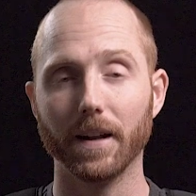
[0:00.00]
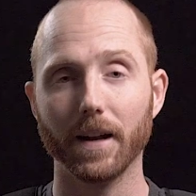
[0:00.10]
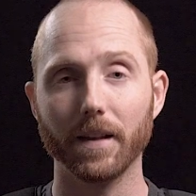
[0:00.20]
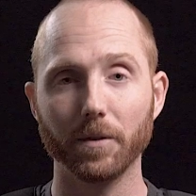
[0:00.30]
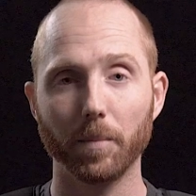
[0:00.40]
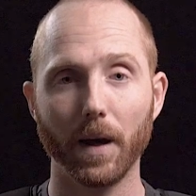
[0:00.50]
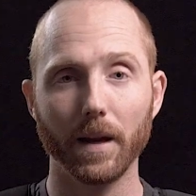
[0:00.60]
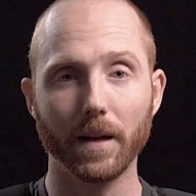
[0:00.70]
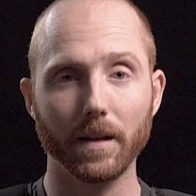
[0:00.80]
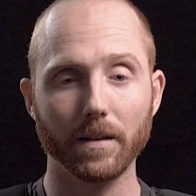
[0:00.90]
that I got this
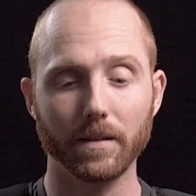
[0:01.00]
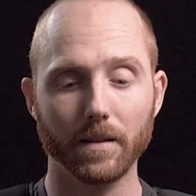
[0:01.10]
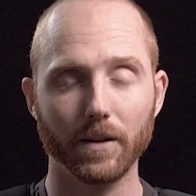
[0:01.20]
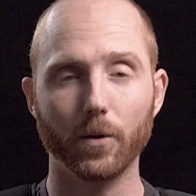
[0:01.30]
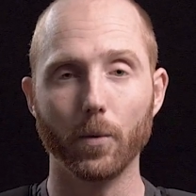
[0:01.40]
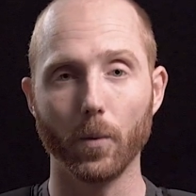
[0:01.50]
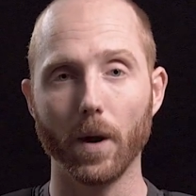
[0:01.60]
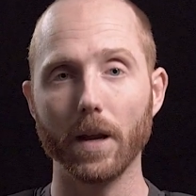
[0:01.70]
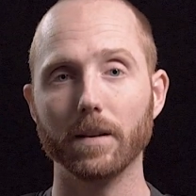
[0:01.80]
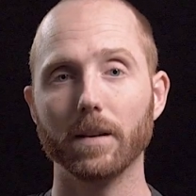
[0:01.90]
bag, is the
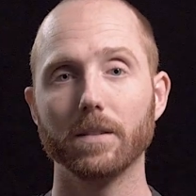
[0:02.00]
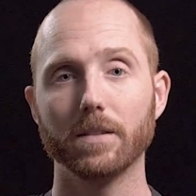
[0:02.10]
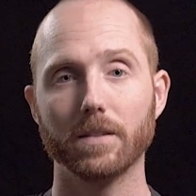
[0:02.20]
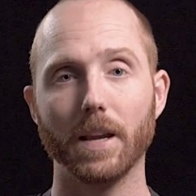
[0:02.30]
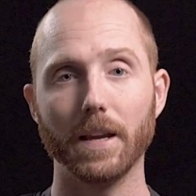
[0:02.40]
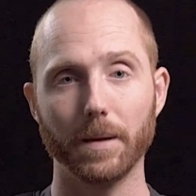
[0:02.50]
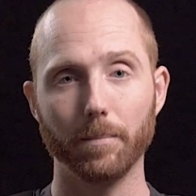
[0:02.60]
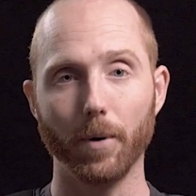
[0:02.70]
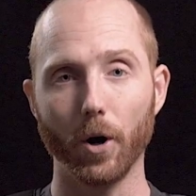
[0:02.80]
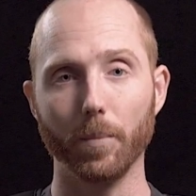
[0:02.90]
great skate
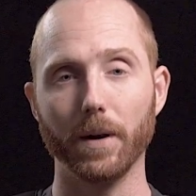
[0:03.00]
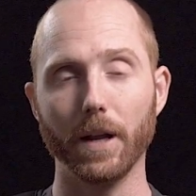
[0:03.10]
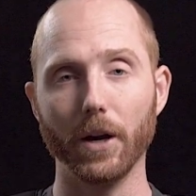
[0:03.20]
compartment